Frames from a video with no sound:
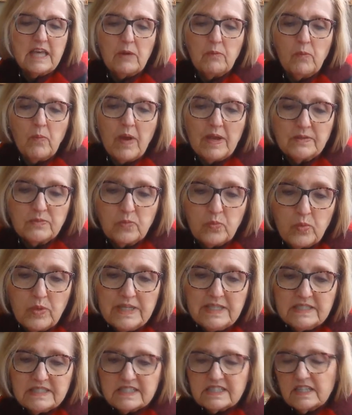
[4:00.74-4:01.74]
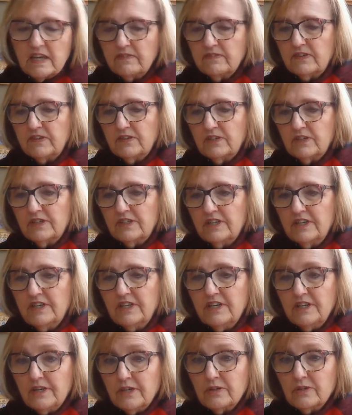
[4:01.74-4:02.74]
that when we suffer,
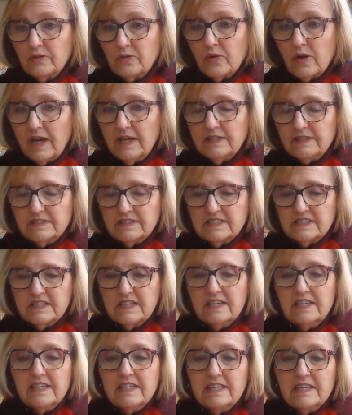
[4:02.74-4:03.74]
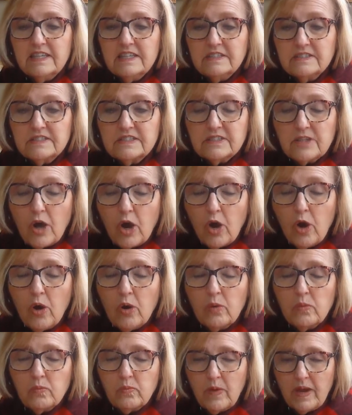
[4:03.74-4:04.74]
Christ is
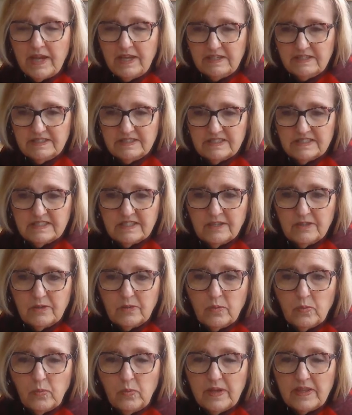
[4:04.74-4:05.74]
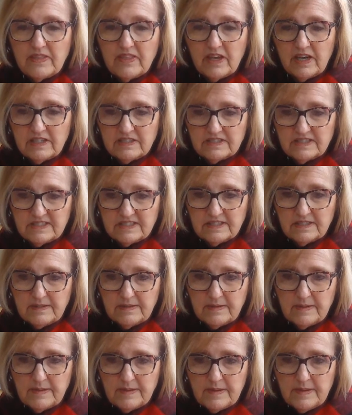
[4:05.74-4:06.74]
always with us.
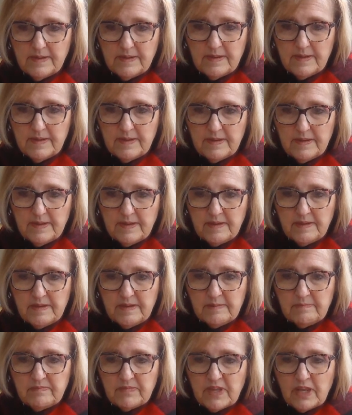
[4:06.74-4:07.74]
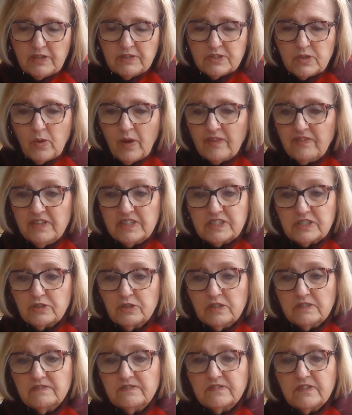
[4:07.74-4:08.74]
So on this
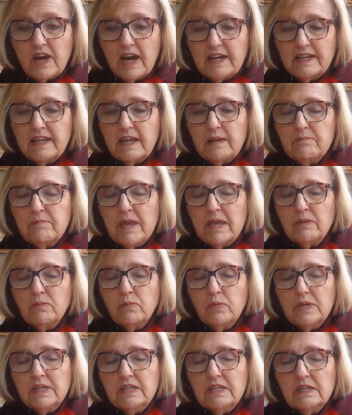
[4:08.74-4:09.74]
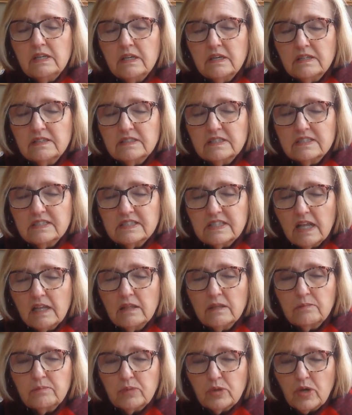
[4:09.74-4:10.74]
Good Friday, may we
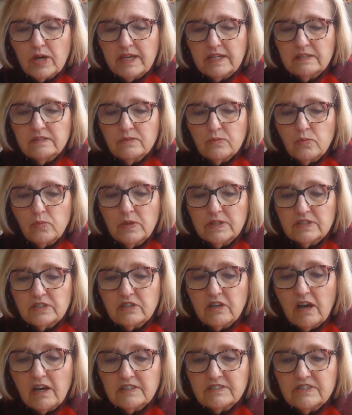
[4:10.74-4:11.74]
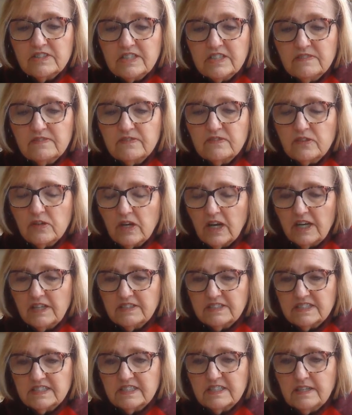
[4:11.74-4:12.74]
celebrate what God did for
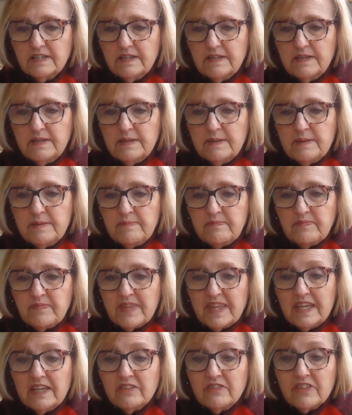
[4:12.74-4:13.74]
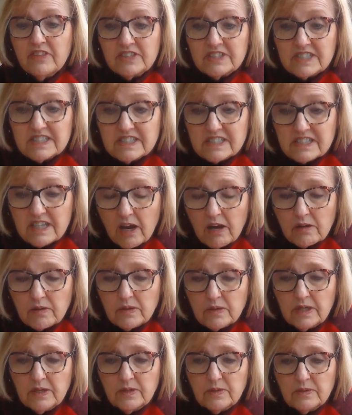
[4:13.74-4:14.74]
us in the
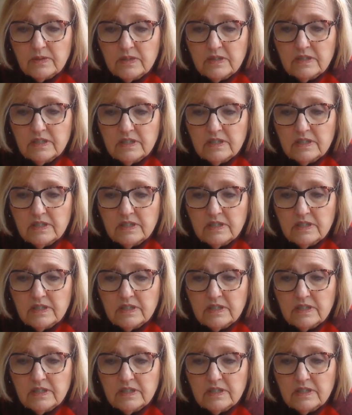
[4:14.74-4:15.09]
sorrow